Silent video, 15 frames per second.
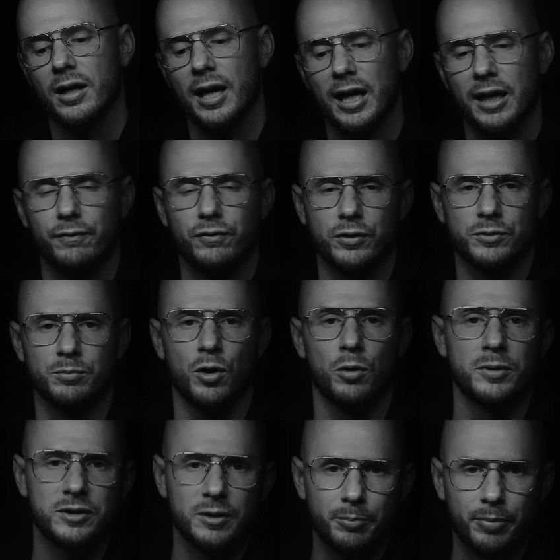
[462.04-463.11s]
And if there's
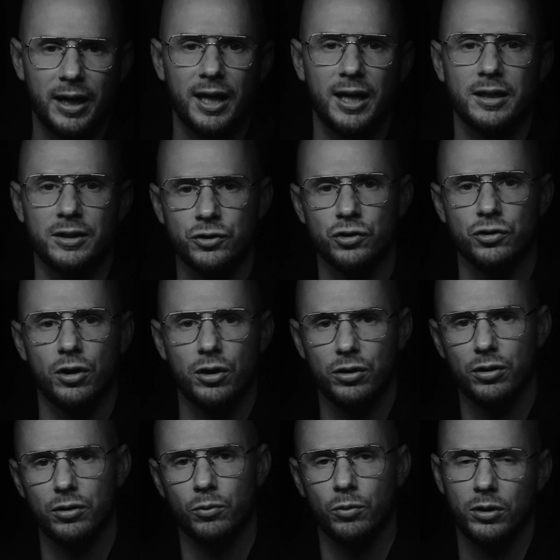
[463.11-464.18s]
moments of pain and
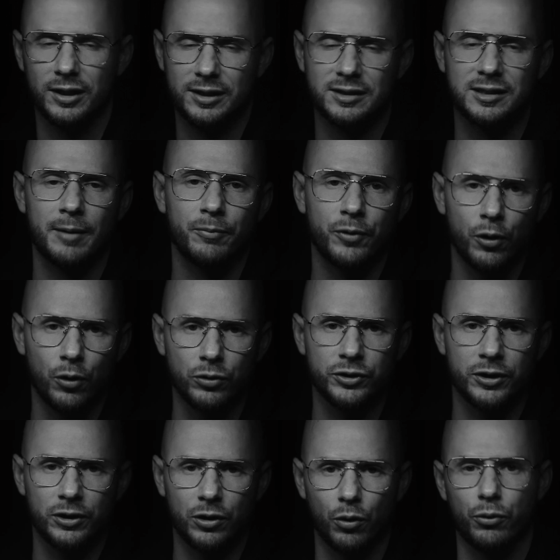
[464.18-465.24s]
struggle, we'll accept those
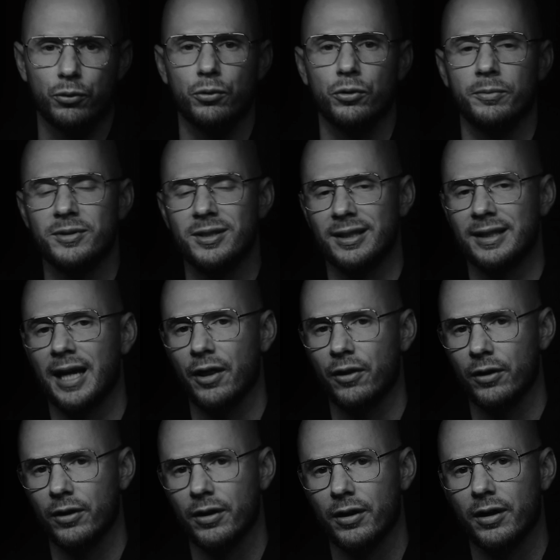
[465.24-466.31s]
and go through them
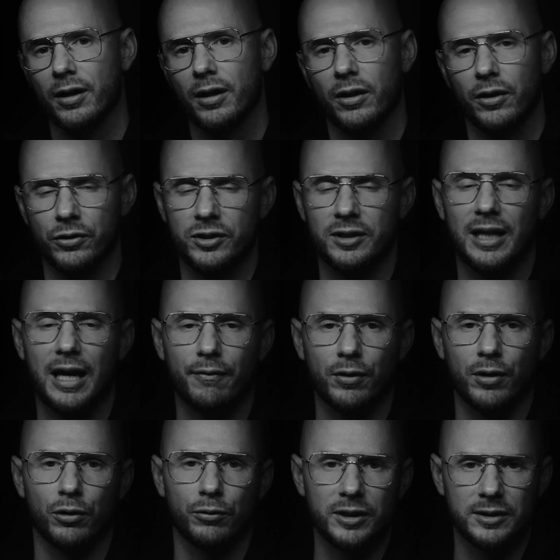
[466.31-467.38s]
together. There's
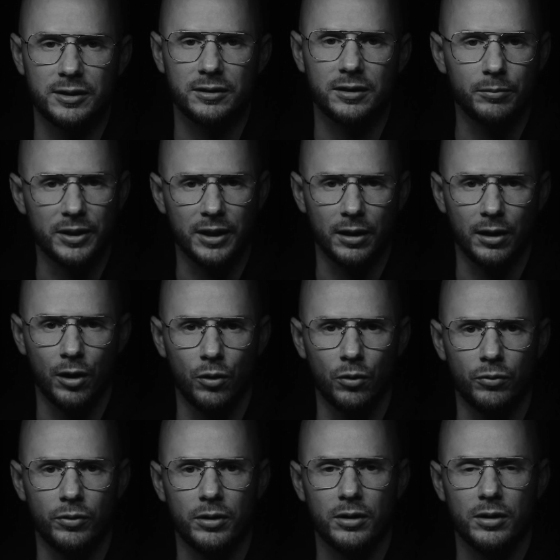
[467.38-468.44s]
never a reason to be
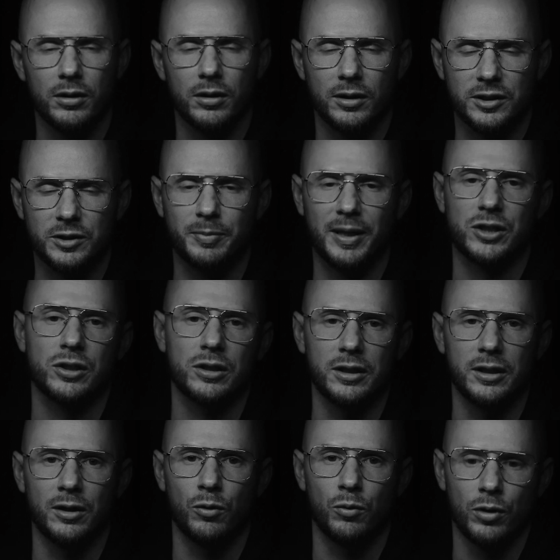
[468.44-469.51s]
alone, especially
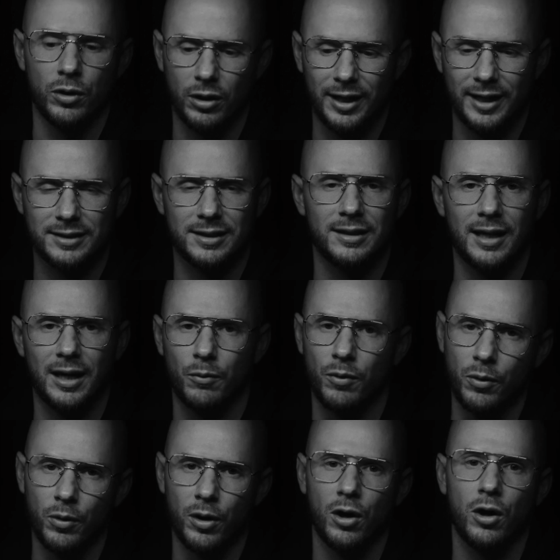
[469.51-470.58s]
in a world like today where
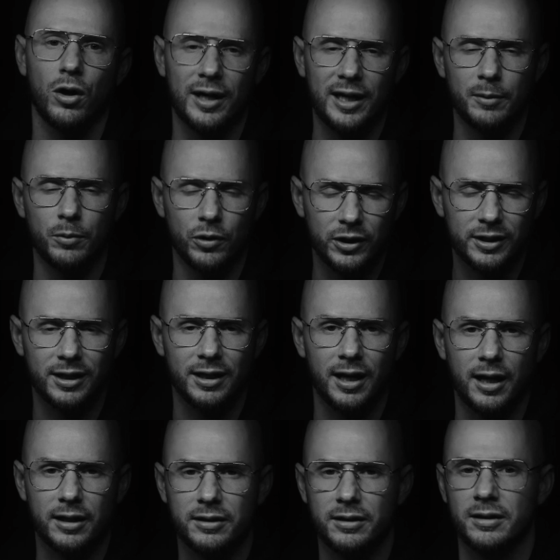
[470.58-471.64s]
we're all able to
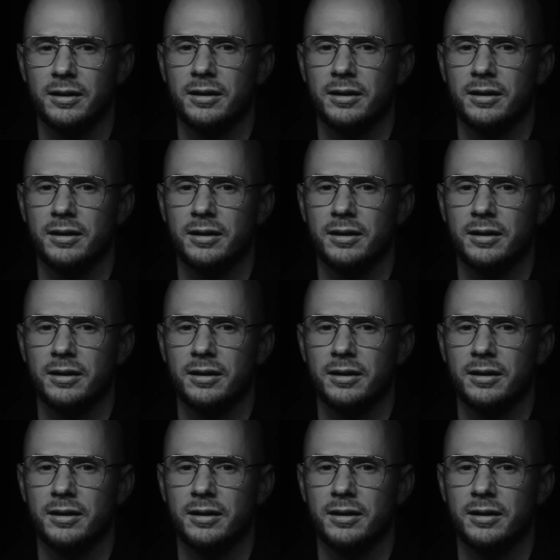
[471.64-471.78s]
connect.